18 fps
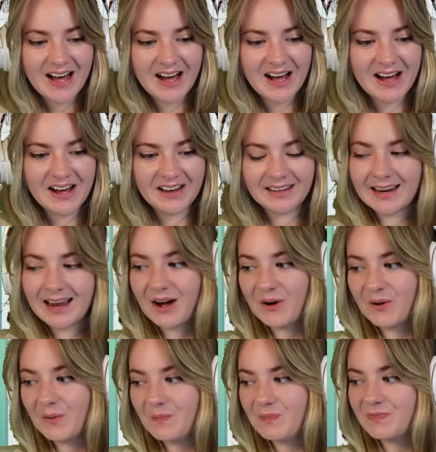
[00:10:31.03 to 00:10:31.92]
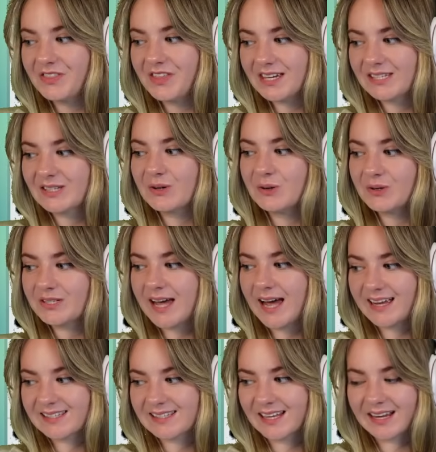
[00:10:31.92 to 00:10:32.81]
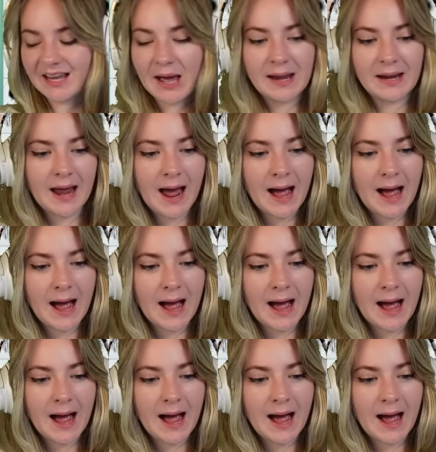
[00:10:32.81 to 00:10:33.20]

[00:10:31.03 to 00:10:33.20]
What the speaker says: Now, this horse has like an